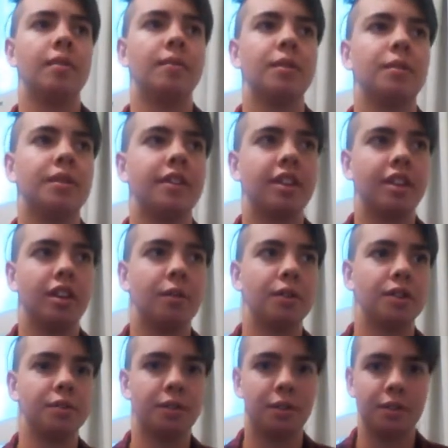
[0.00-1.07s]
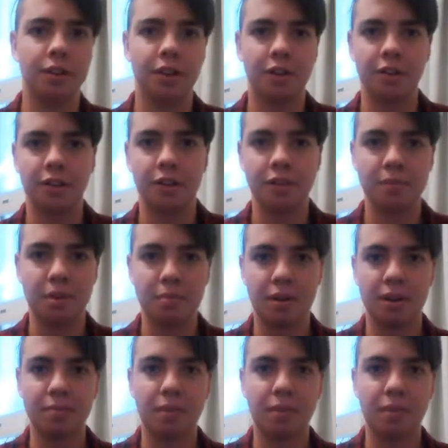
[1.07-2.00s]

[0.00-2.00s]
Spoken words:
The one thing I wish they would go with though is my butt.